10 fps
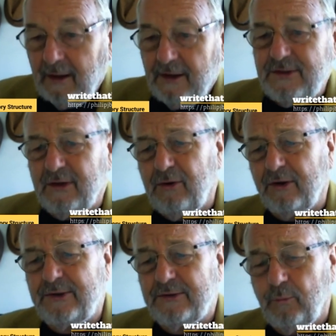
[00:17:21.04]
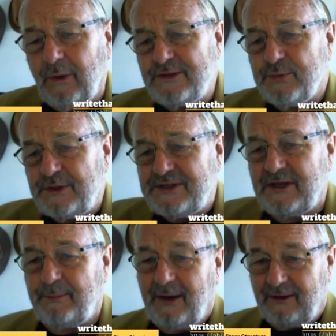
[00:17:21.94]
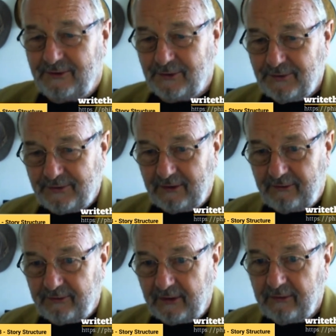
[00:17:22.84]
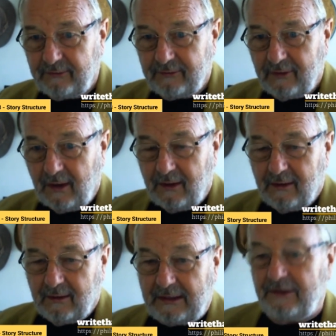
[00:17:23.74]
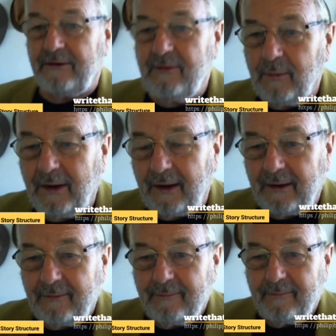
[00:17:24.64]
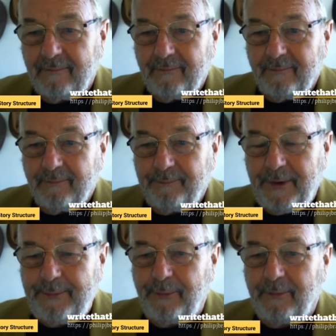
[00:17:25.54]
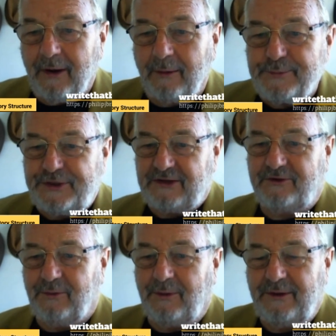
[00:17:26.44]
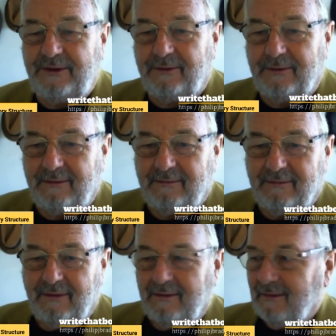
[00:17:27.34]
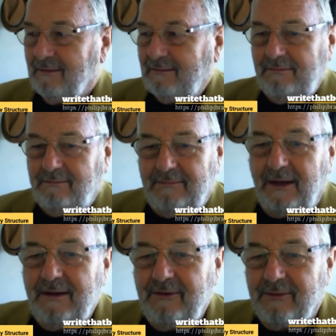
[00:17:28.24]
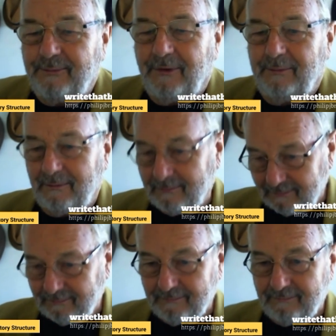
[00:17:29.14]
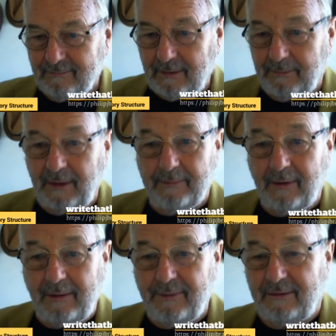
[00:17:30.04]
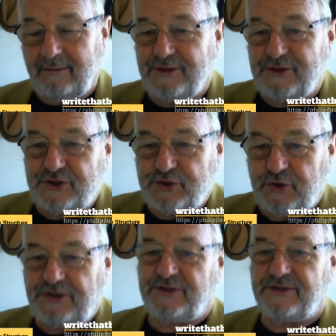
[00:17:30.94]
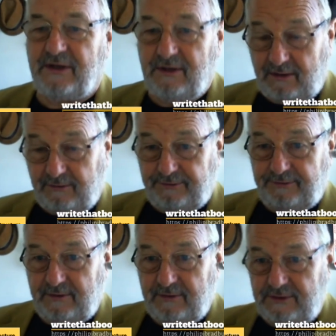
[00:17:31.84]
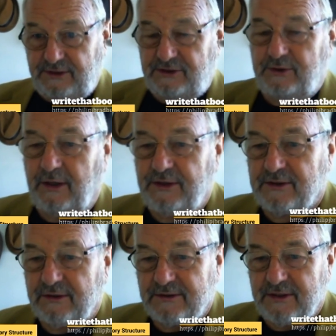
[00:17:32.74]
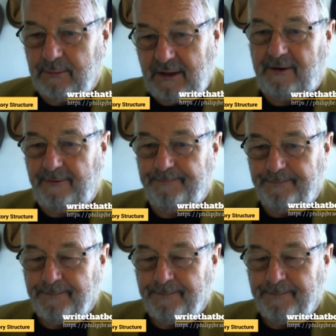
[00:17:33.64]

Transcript: And so, of course, once we step out and do things get in the way. People object to what we're doing. Money is a problem. Maybe it stretches our health situation somehow.